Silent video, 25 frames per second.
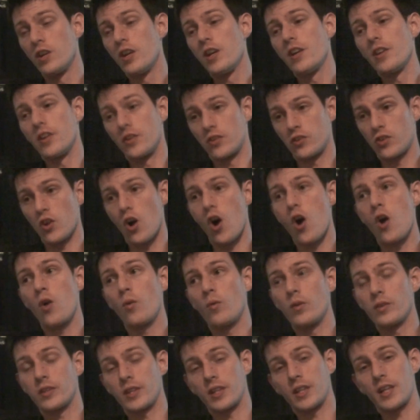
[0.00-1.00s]
The song
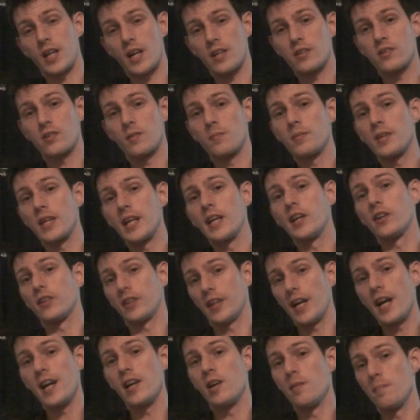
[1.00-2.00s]
was a custom thing
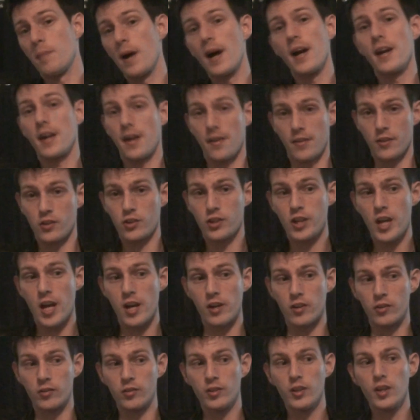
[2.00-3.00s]
created by another
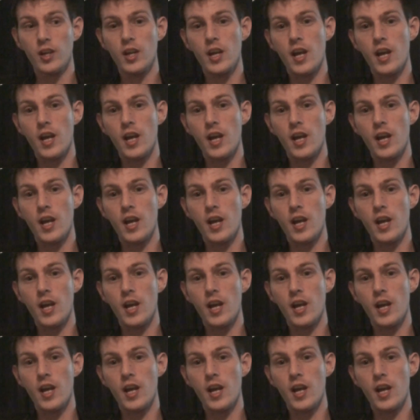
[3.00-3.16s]
channel,